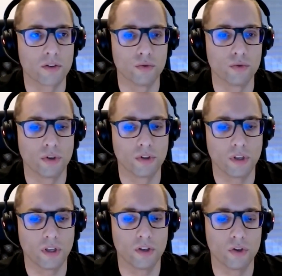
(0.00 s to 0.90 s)
to
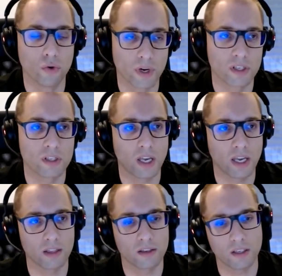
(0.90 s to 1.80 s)
US
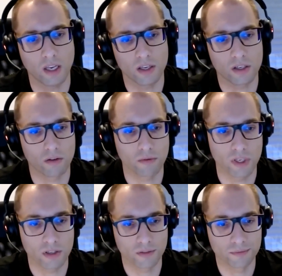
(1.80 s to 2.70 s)
and the Asia
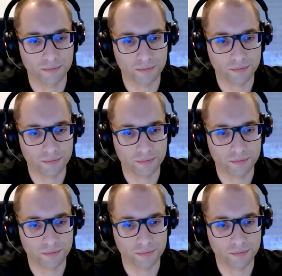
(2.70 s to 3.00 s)
region.